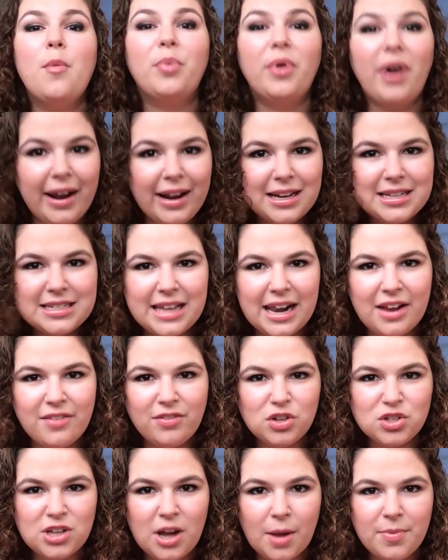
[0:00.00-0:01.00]
products that
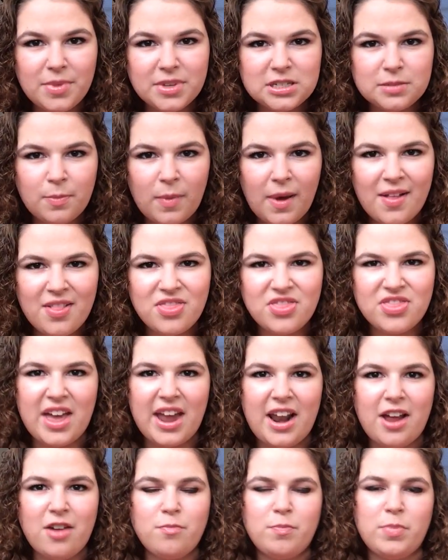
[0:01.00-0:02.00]
I've used up this month
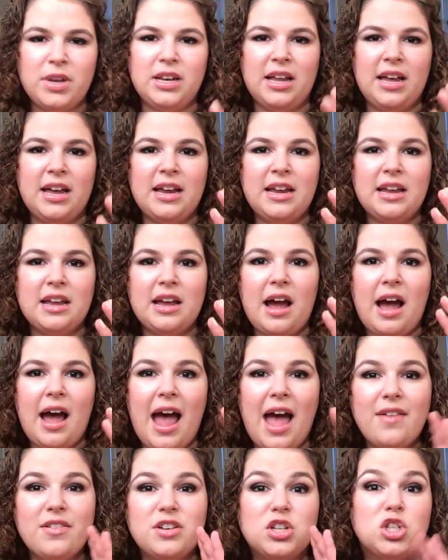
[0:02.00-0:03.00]
that I've been like,
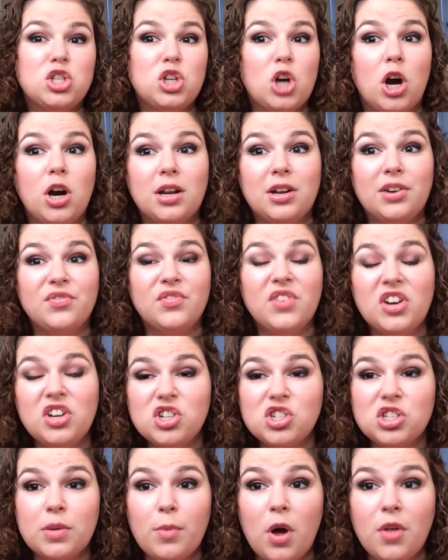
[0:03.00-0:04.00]
I haven't started and
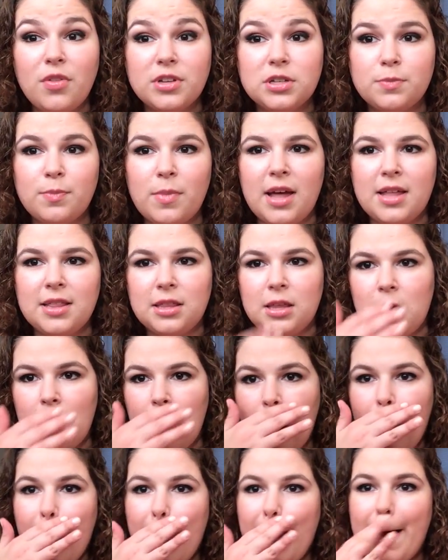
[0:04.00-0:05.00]
finished them all this month.
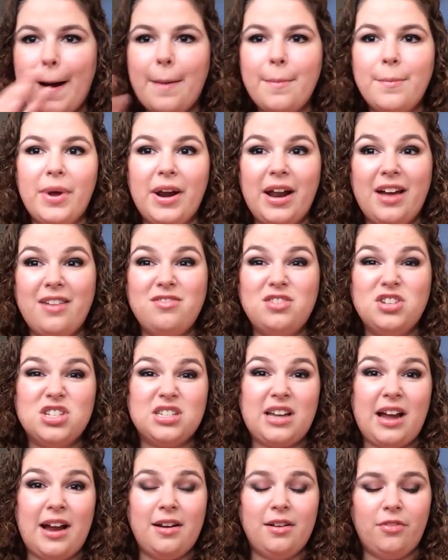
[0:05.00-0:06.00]
But I've
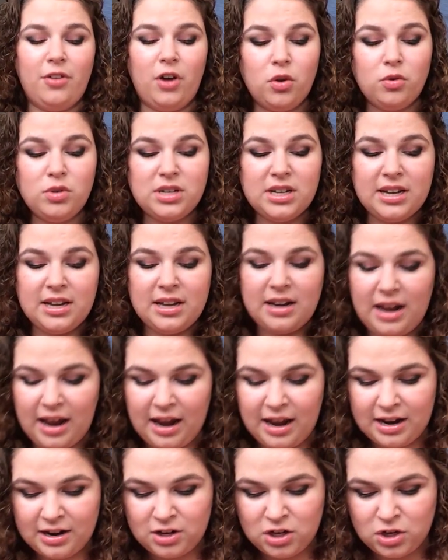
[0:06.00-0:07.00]
just kind of honed in
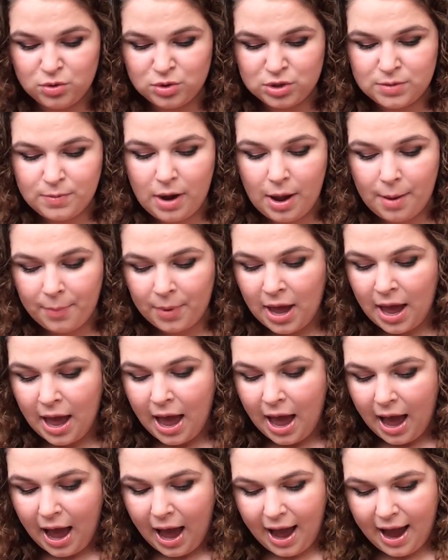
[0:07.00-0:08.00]
and used them up.
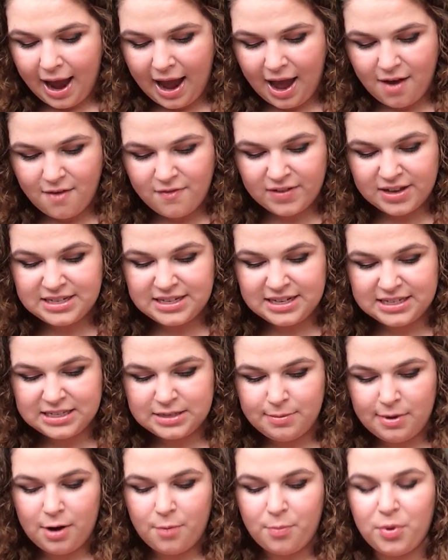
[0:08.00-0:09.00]
I have a
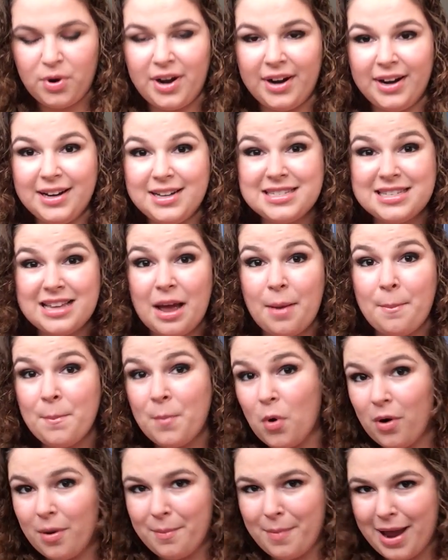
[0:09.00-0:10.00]
decent amount of products,
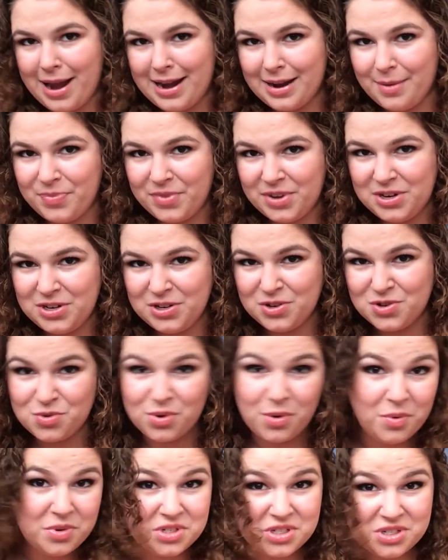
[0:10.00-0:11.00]
more makeup than
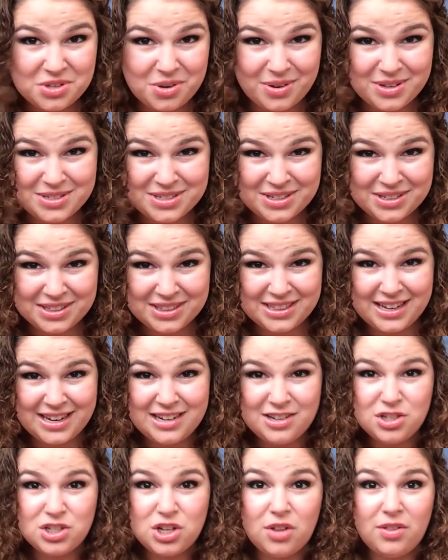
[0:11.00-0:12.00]
usual, which is always a good
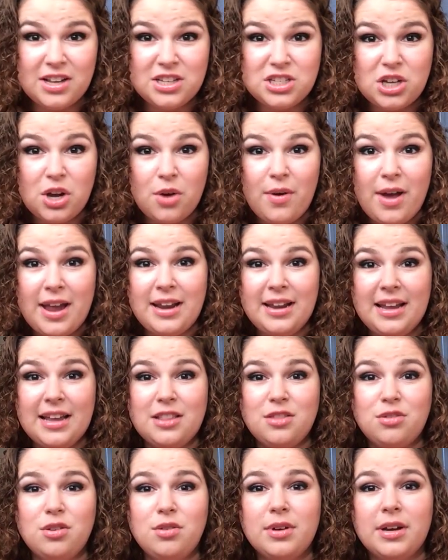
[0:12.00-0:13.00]
thing. So let's go ahead and
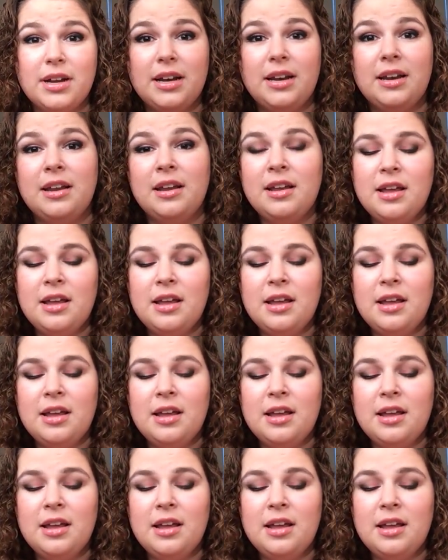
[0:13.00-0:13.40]
get through it.